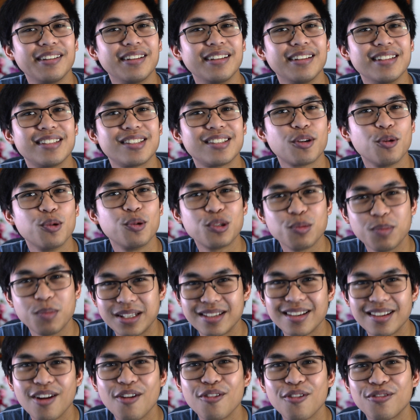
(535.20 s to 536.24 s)
It's going to be
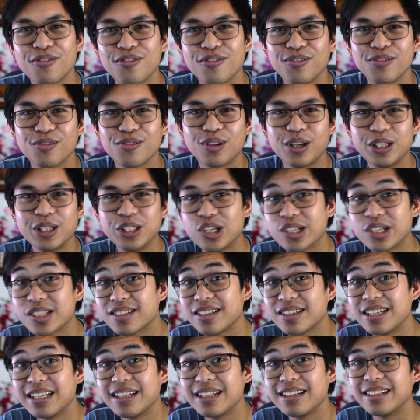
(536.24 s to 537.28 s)
tough
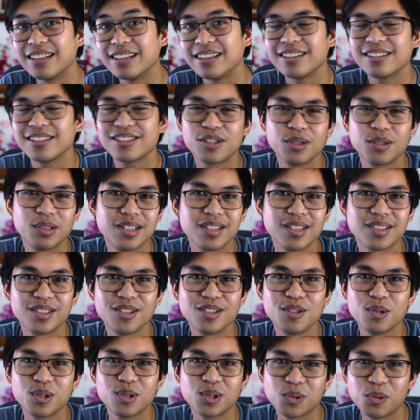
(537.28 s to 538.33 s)
adjusting to this
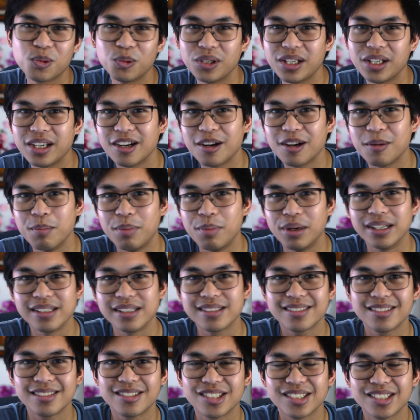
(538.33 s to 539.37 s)
new school year, but
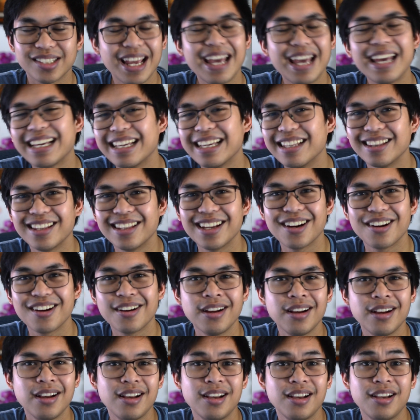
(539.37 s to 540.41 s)
just hang in there.
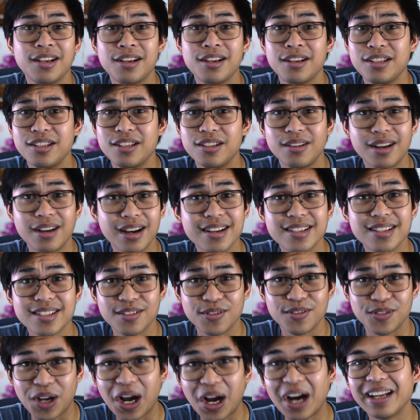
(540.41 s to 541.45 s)
You guys
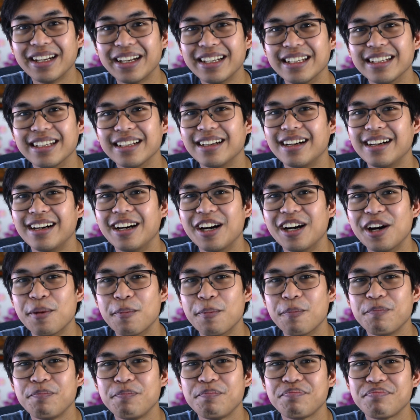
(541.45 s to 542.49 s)
have got it,
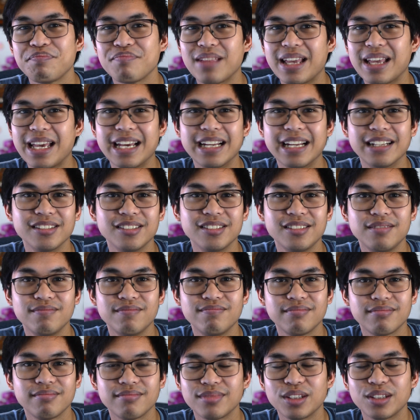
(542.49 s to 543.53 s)
and
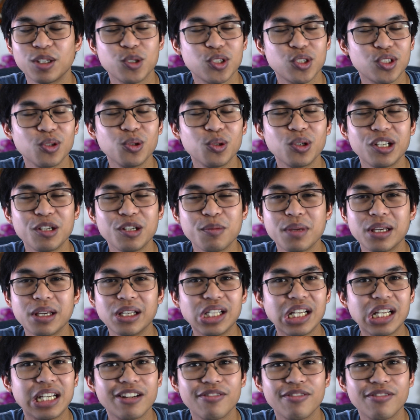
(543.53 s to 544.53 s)
there's still going to be a lot